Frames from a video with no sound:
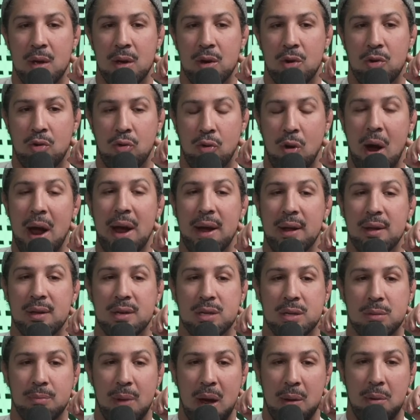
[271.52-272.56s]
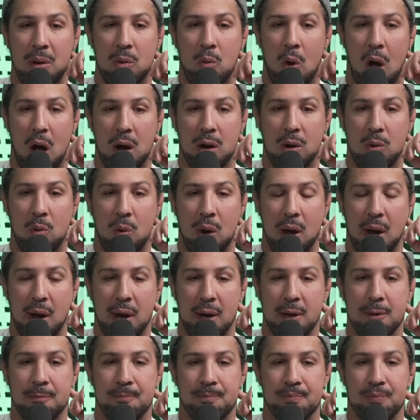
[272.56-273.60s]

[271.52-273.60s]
greats maybe walk away